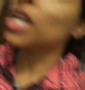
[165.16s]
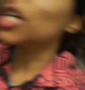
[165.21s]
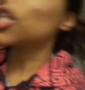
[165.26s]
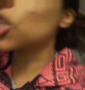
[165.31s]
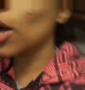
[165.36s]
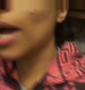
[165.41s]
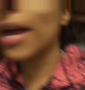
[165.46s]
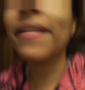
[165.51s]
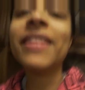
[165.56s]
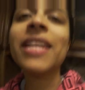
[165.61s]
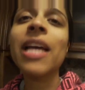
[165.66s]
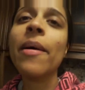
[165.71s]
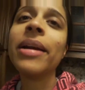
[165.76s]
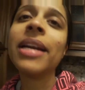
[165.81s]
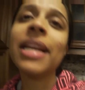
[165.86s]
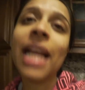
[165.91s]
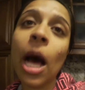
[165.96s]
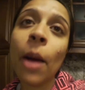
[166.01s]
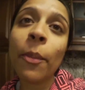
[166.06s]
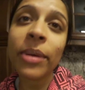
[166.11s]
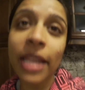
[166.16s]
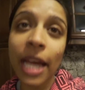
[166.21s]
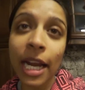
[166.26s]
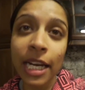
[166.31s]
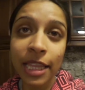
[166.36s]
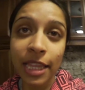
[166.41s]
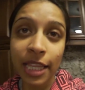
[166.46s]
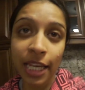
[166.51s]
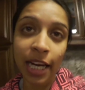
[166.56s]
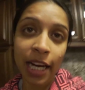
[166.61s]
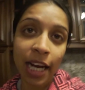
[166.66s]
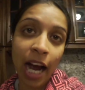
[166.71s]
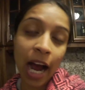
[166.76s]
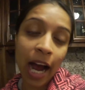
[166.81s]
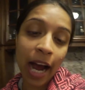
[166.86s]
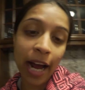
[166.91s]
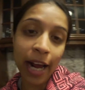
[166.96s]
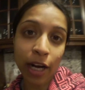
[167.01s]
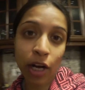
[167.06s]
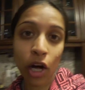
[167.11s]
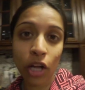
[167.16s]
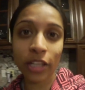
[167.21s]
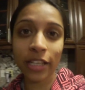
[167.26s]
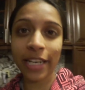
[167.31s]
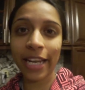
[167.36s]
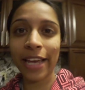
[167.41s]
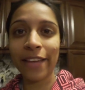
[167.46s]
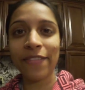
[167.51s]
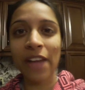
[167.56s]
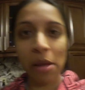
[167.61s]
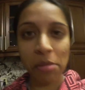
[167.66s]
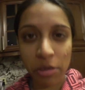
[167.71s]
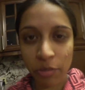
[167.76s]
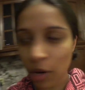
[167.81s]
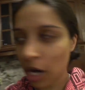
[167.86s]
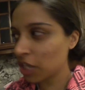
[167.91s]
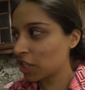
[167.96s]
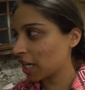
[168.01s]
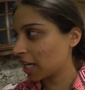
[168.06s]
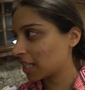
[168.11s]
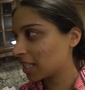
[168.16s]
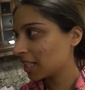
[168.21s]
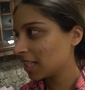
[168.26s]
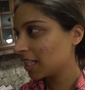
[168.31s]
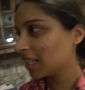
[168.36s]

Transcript: So every time I need help with anything, I call it a family project.